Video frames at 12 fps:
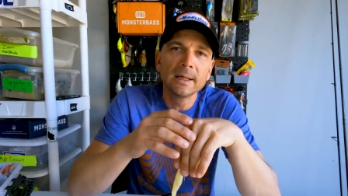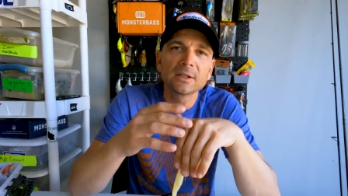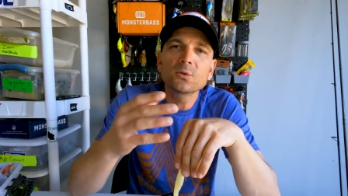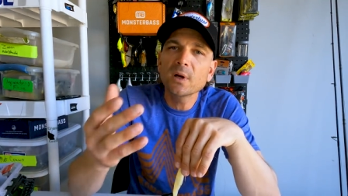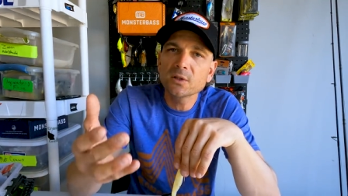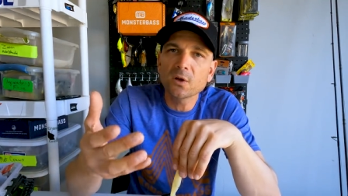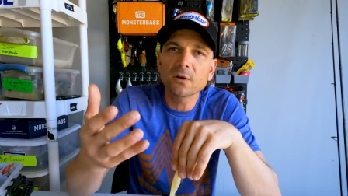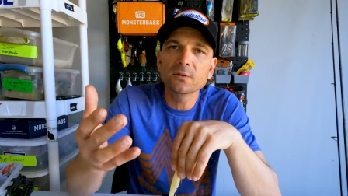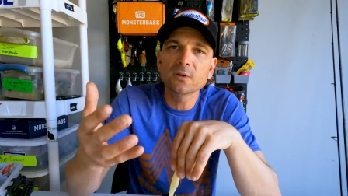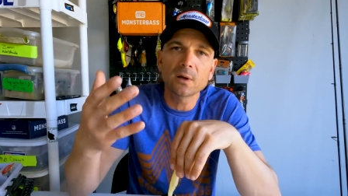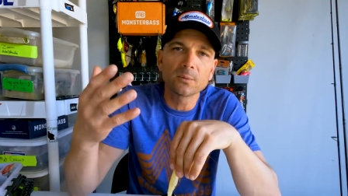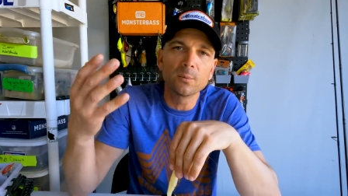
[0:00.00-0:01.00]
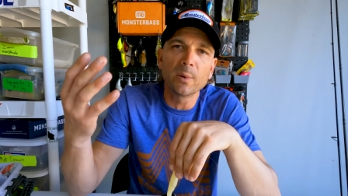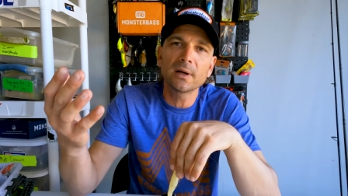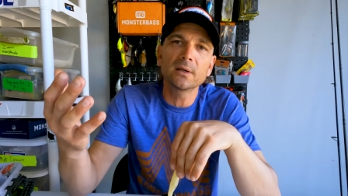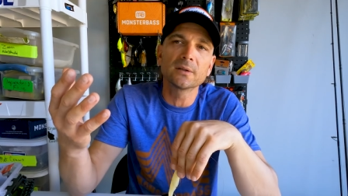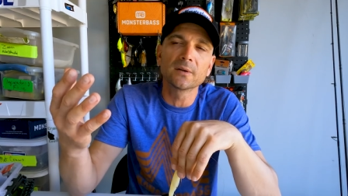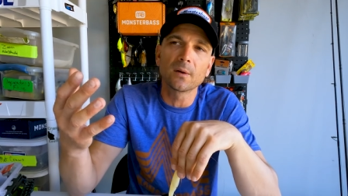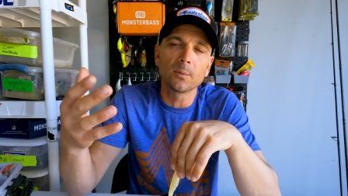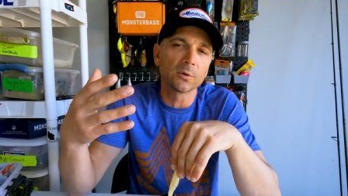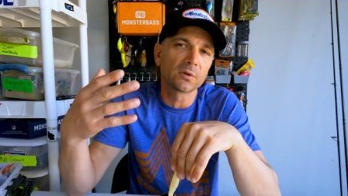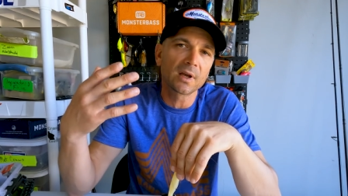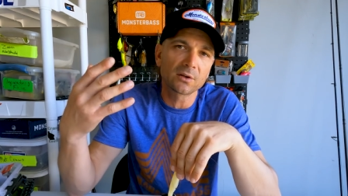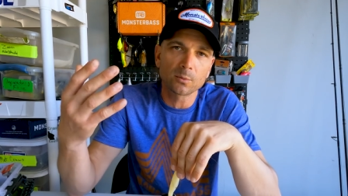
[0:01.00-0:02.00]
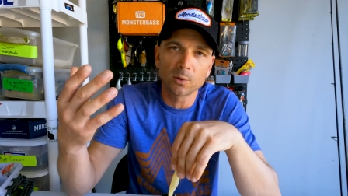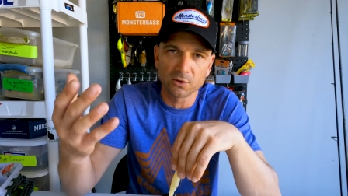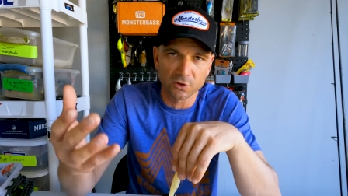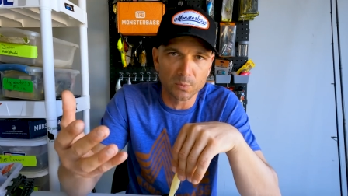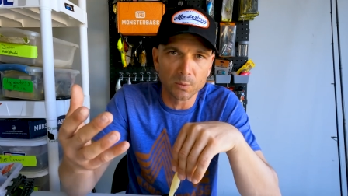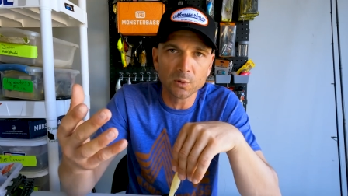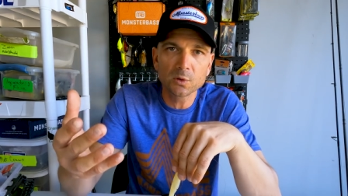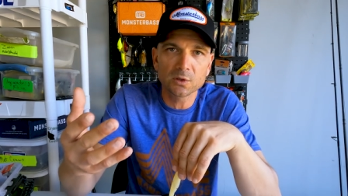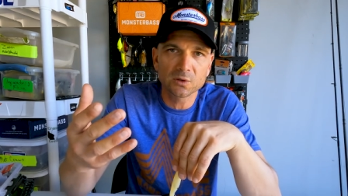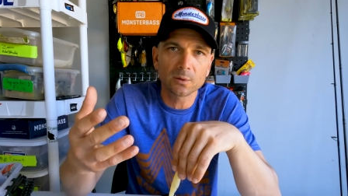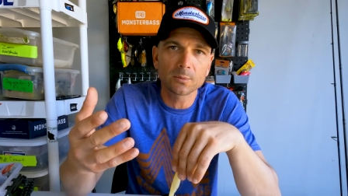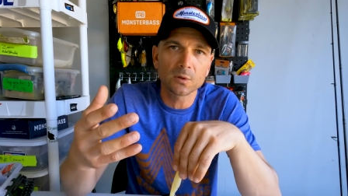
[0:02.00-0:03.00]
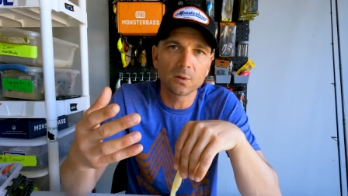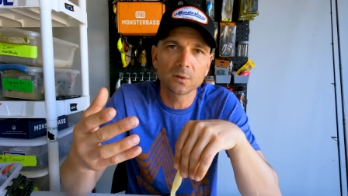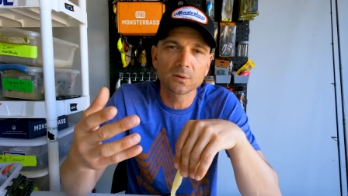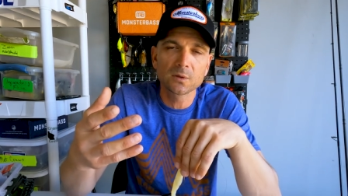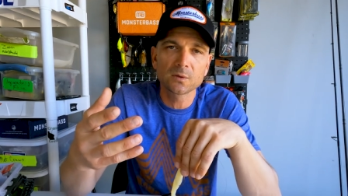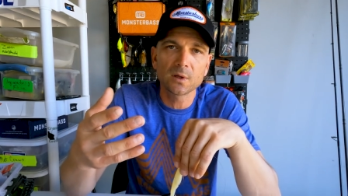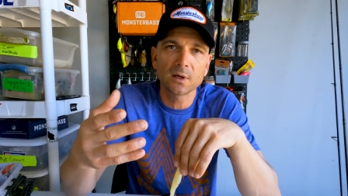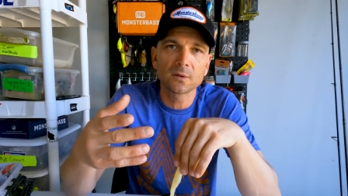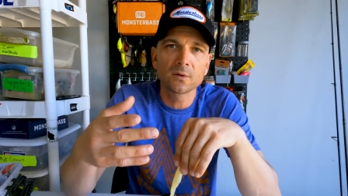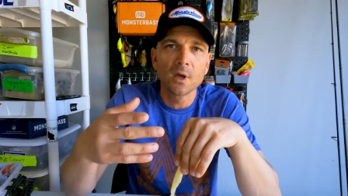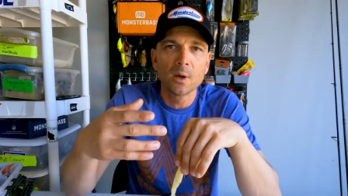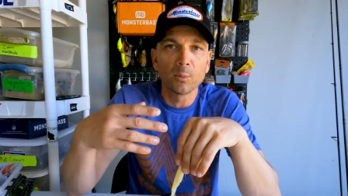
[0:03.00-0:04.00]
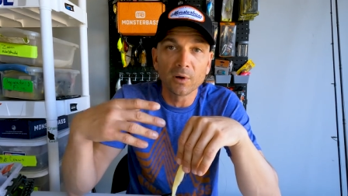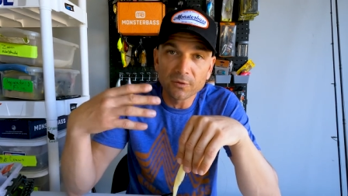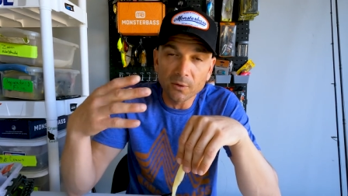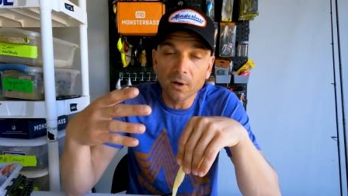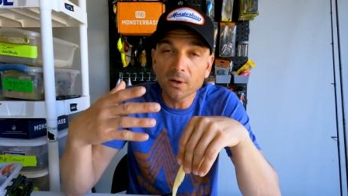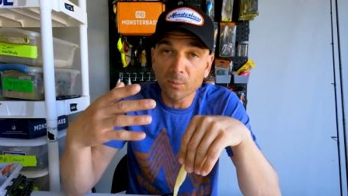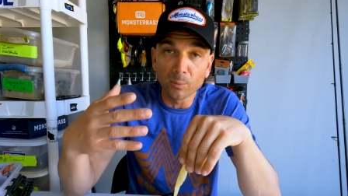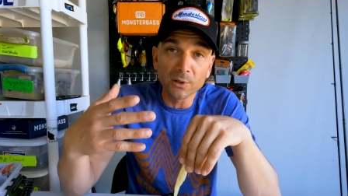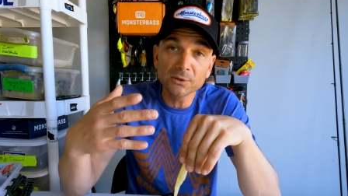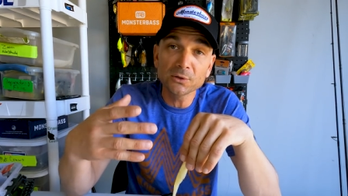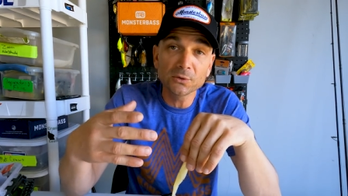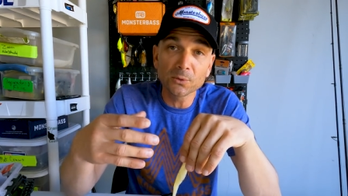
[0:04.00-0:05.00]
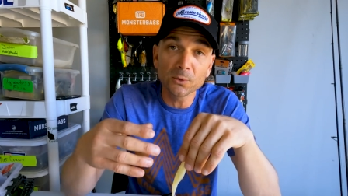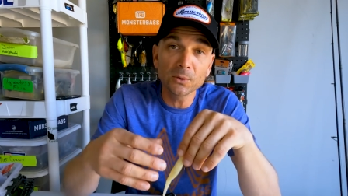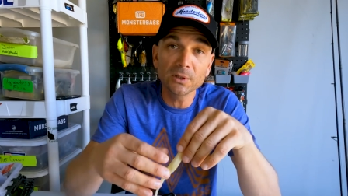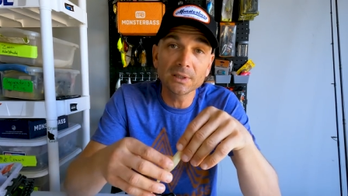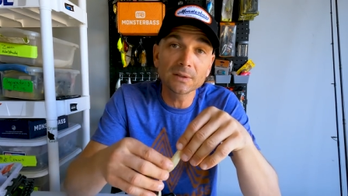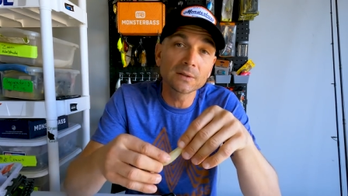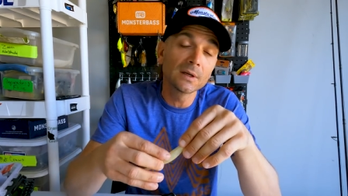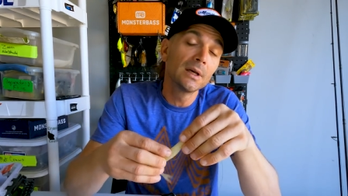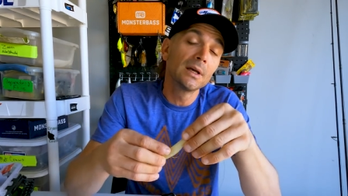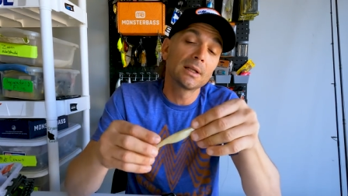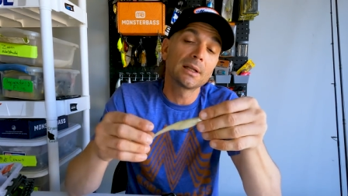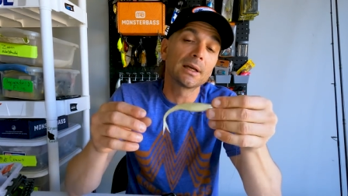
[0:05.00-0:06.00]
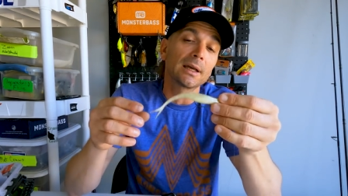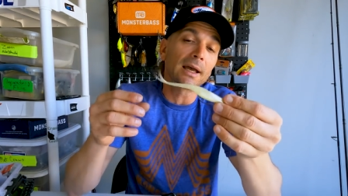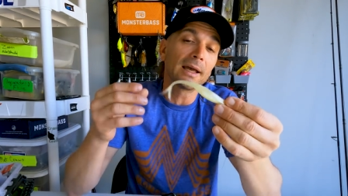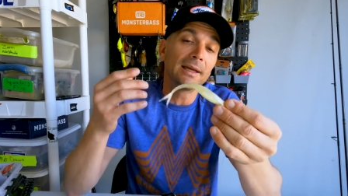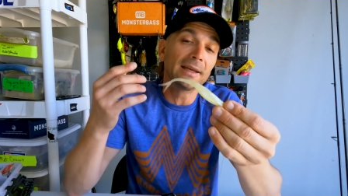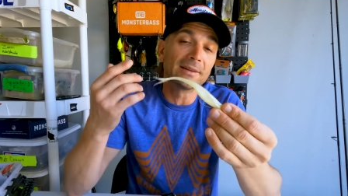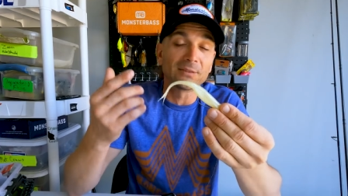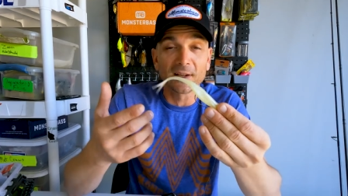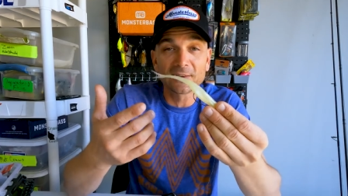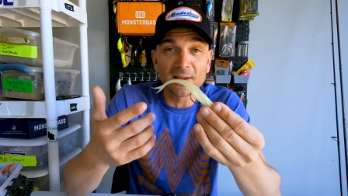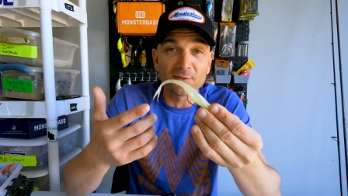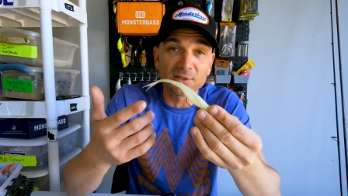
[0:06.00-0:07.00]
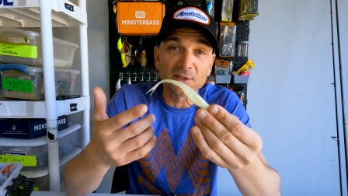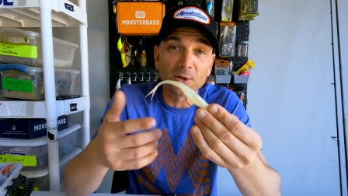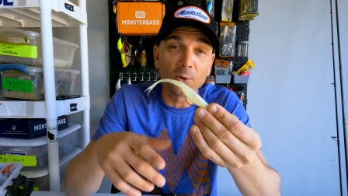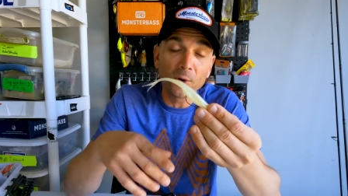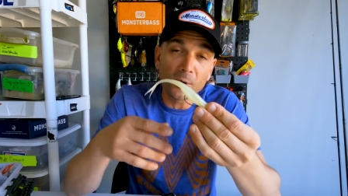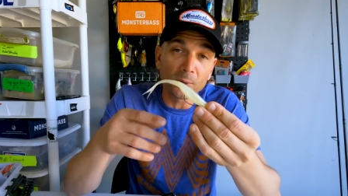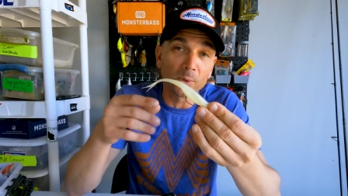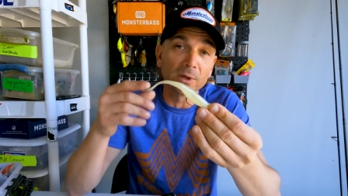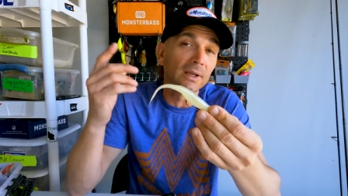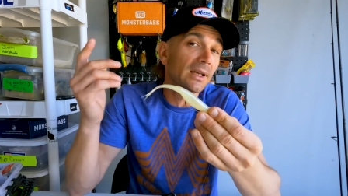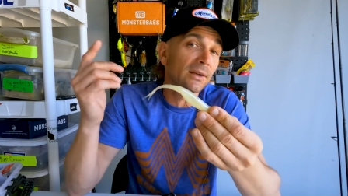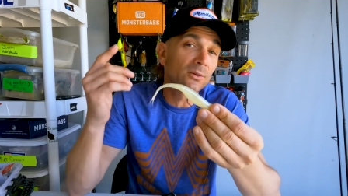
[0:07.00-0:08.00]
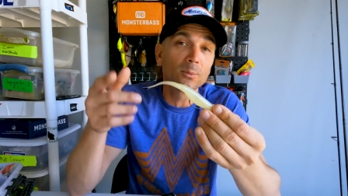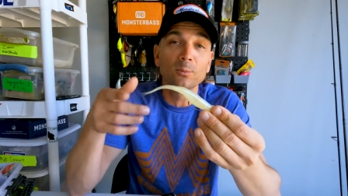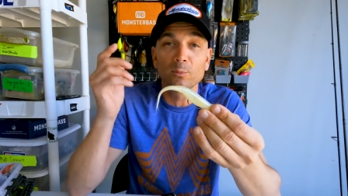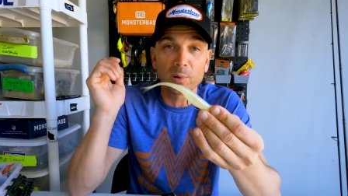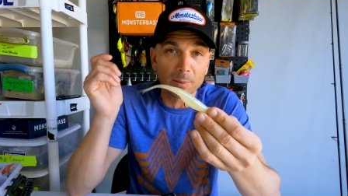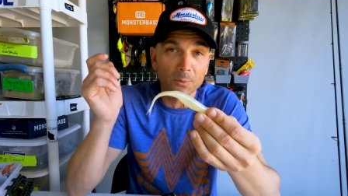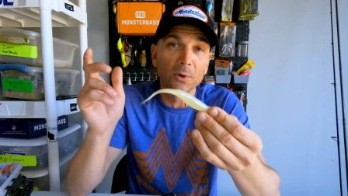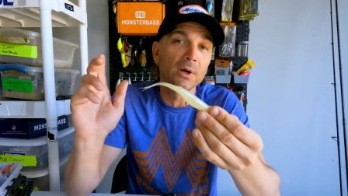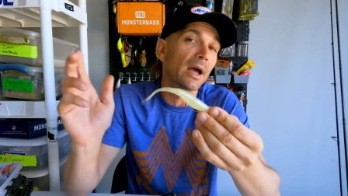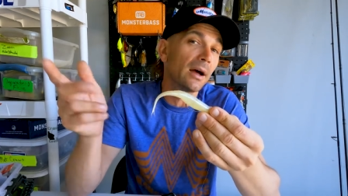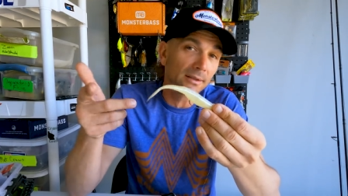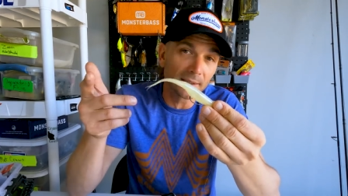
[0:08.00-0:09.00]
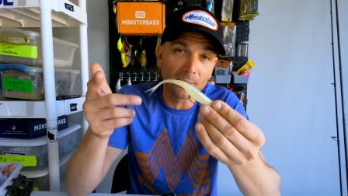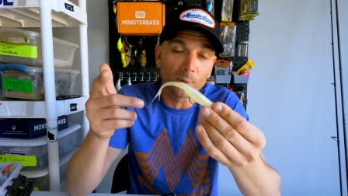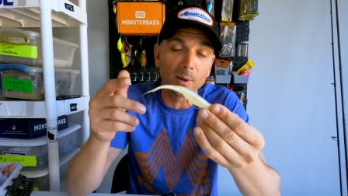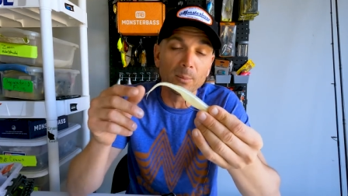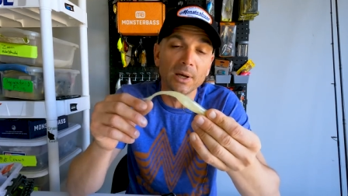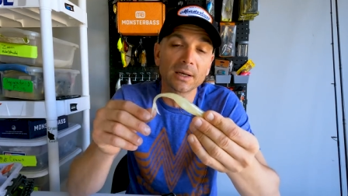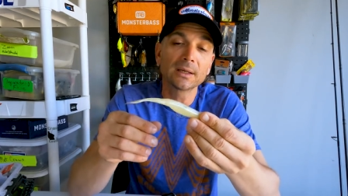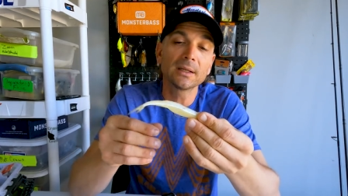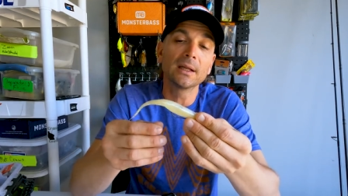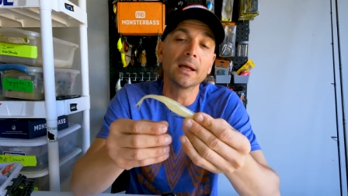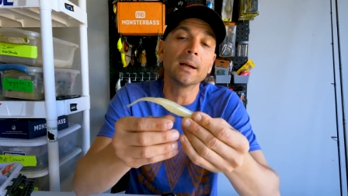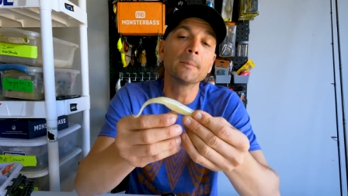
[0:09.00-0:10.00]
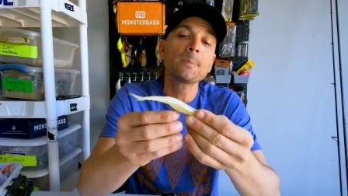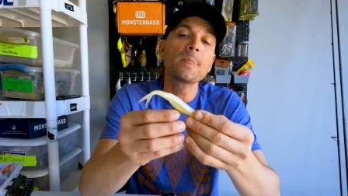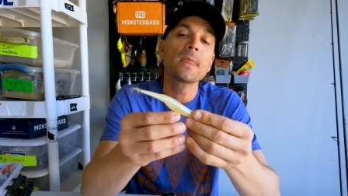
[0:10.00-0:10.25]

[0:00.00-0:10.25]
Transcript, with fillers: That's why it's oftentimes better to almost catch them on a spook or something along those lines. But if you're on a bunch of schoolies, like it's nice to have a single hook where you catch them, pop the hook out, and get right back in there.